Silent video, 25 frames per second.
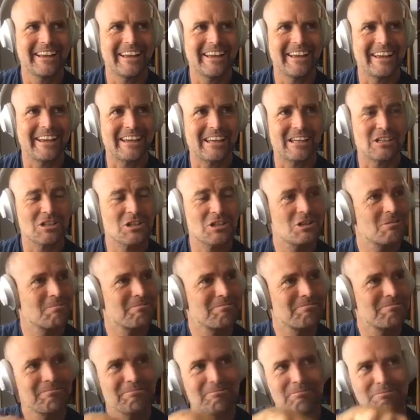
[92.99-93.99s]
And
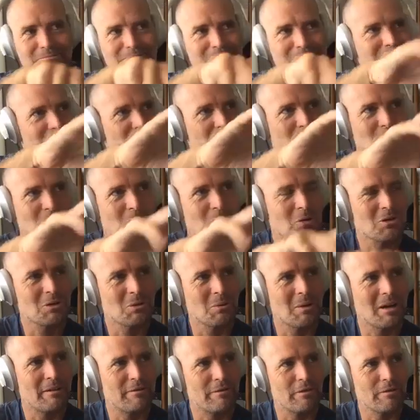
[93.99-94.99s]
she walked
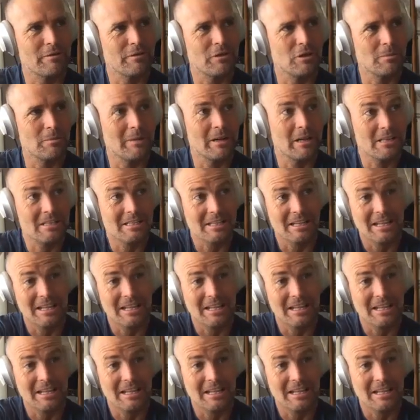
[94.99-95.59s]
away for a few minutes,